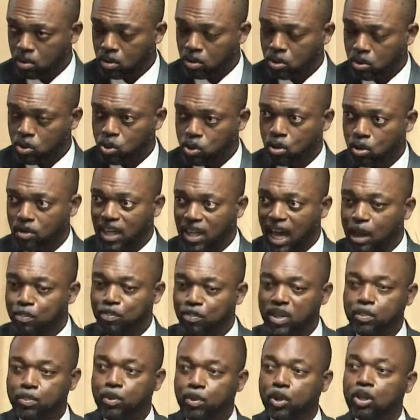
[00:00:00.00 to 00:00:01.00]
so that
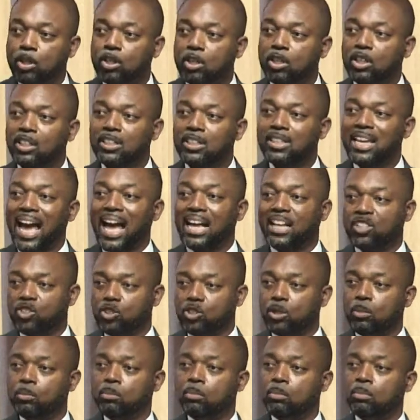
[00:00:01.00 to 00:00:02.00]
people could catch
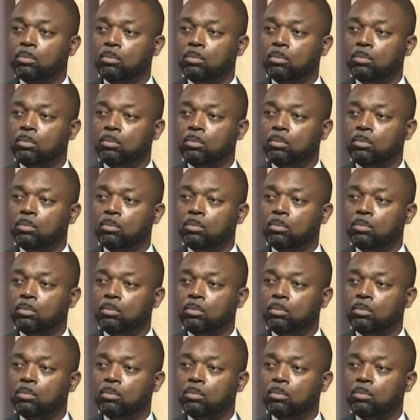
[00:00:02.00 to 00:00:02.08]
them